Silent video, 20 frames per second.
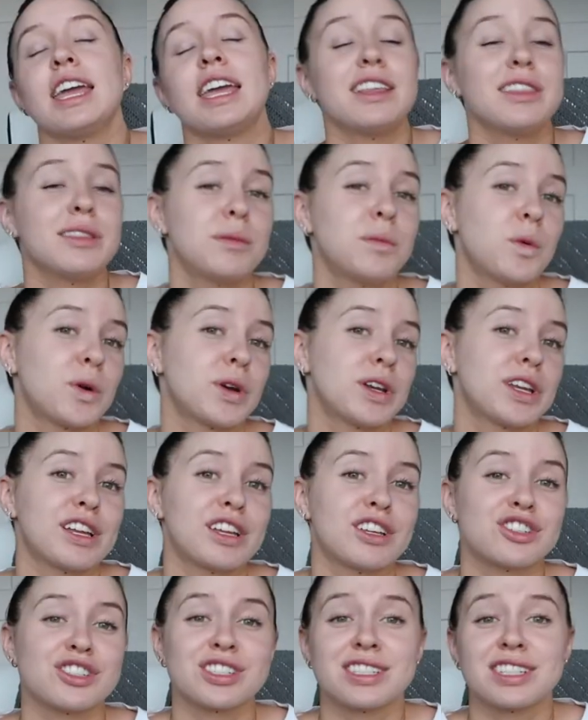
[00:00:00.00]
in the
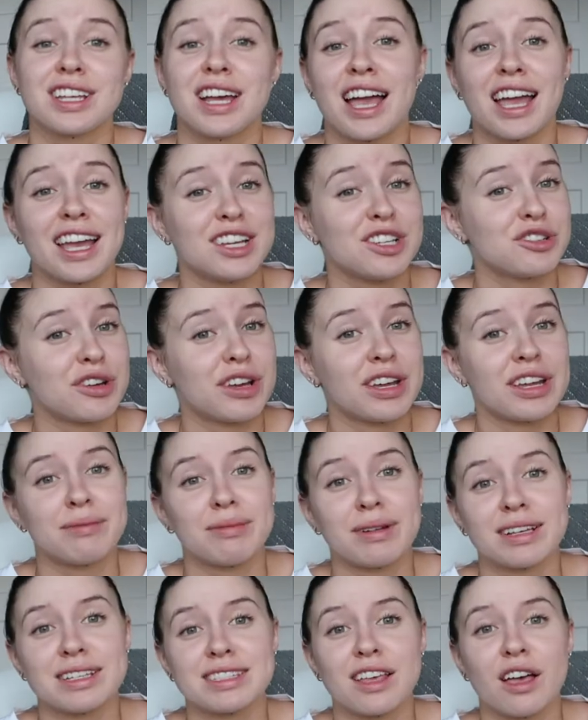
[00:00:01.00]
morning just to hydrate
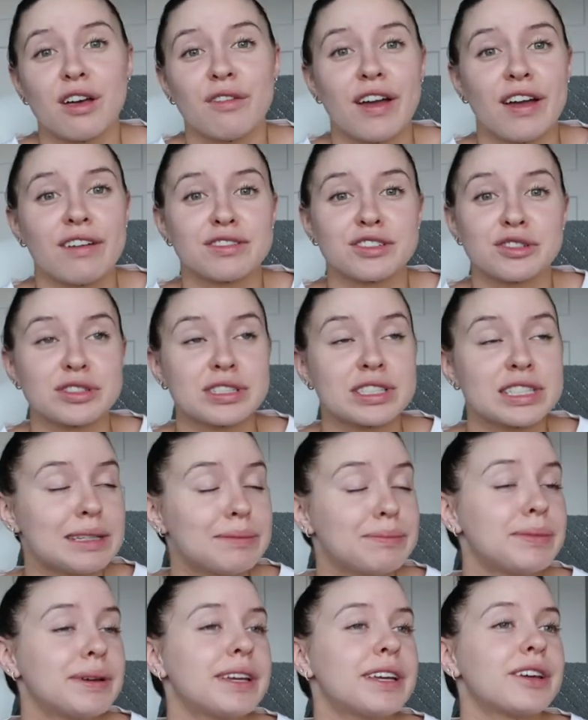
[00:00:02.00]
myself after
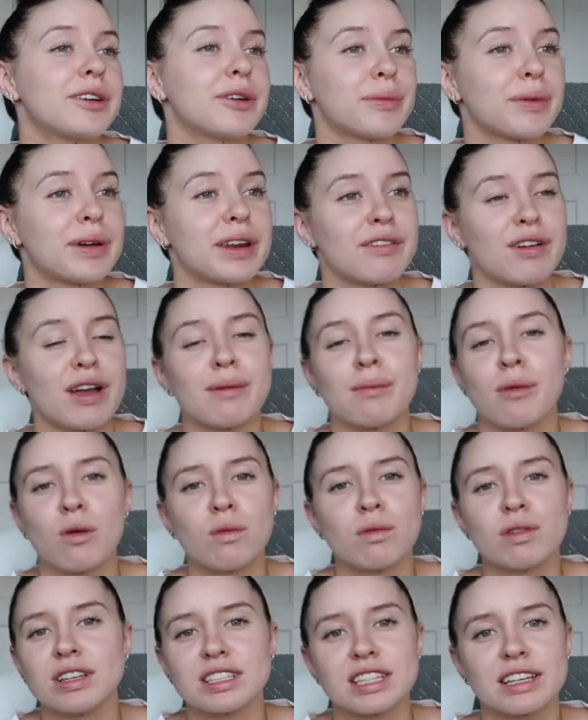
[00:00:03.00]
sleeping or whatever. I'm
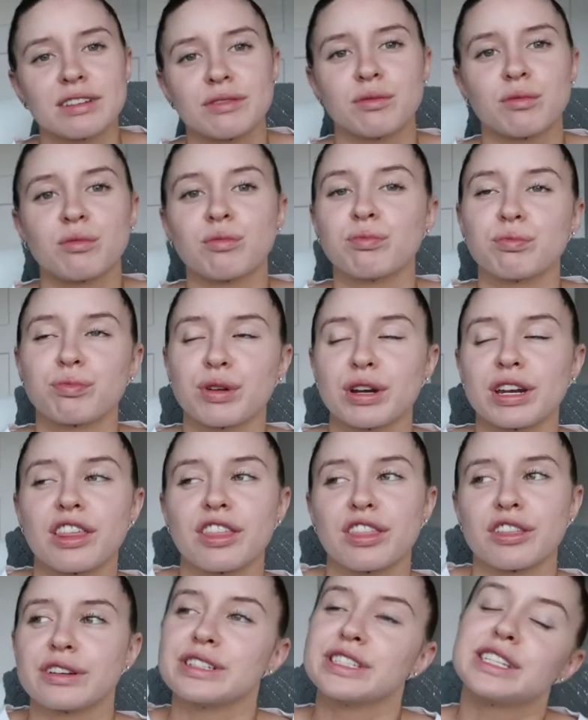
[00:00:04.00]
always like pretty
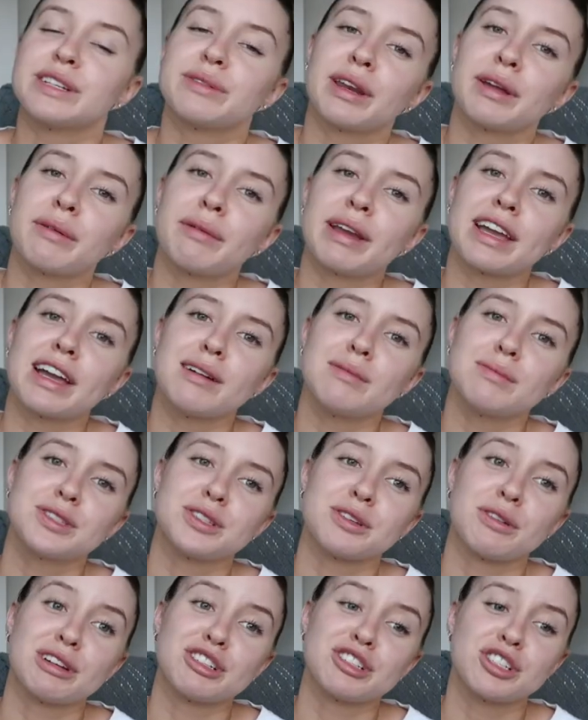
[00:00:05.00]
thirsty when I wake up,
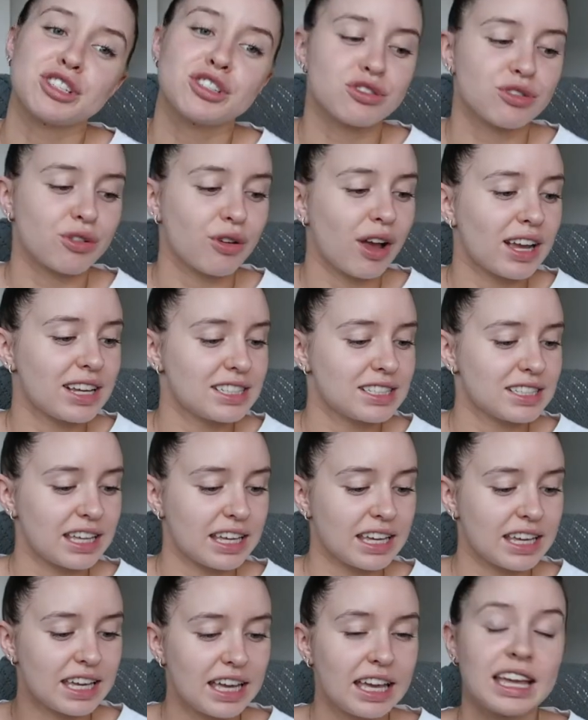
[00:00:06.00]
so I just try to
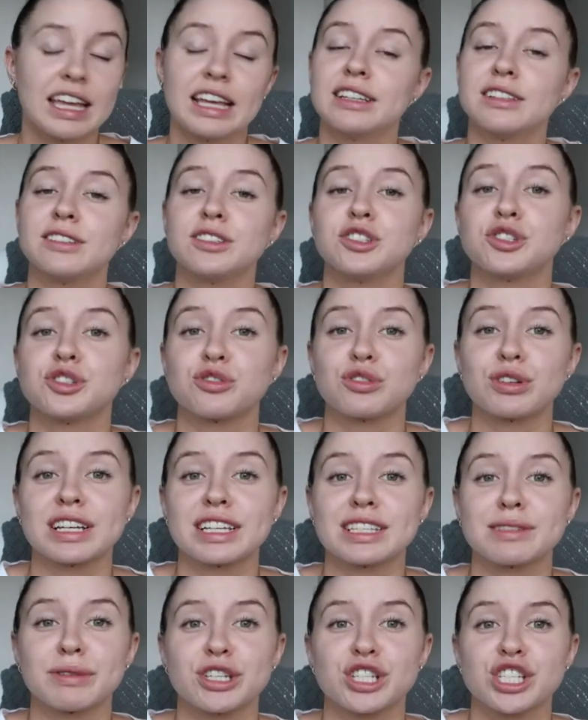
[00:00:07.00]
like
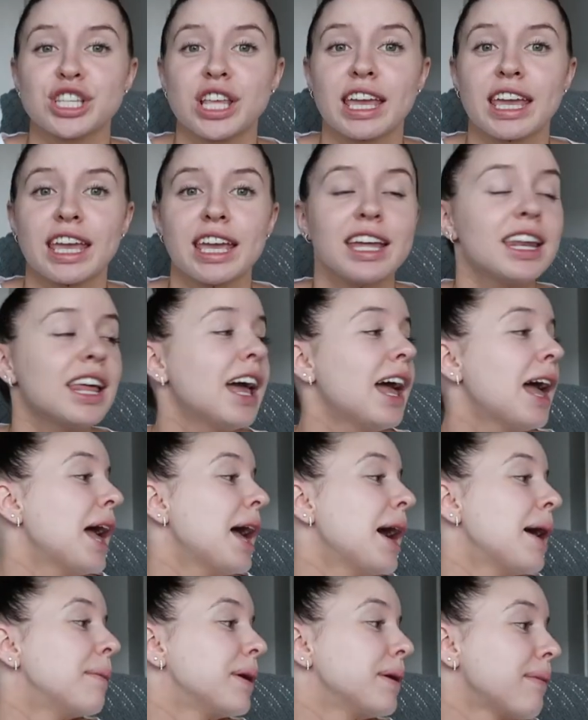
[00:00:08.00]
drink as much as I can.
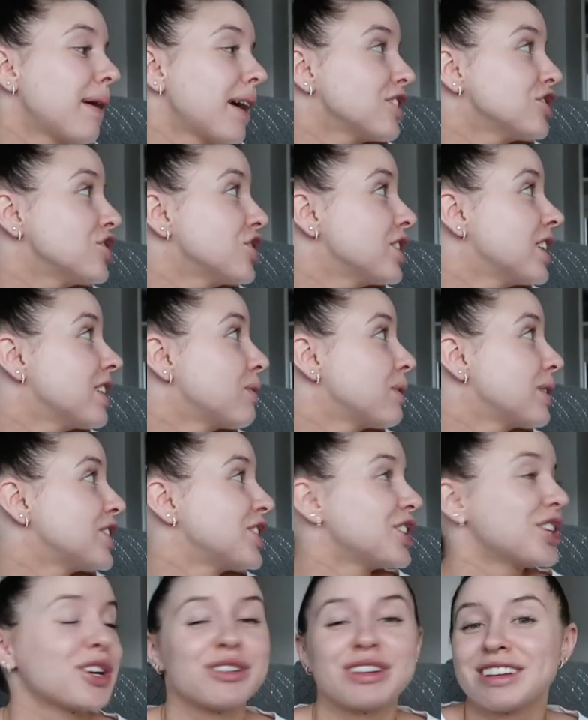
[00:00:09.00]
But I'm actually going
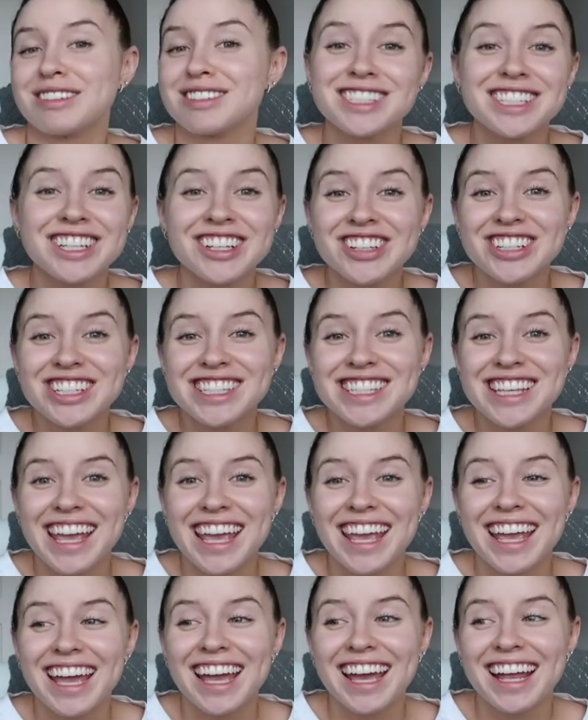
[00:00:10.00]
to go downstairs
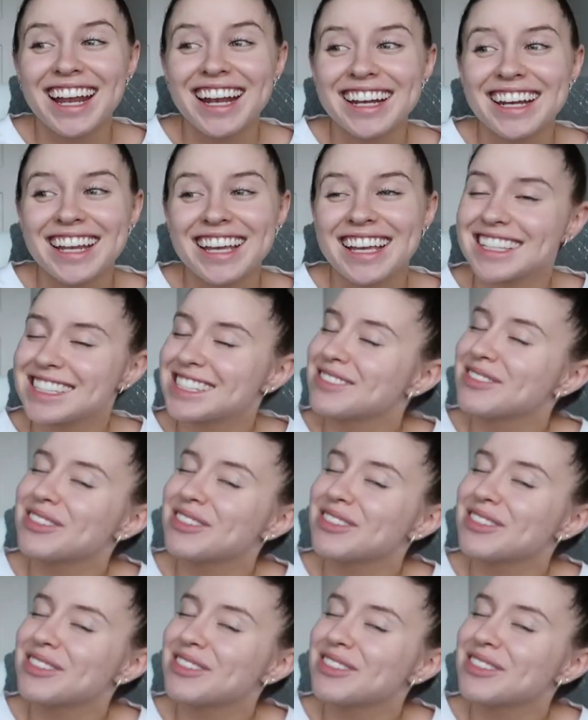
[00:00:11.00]
and get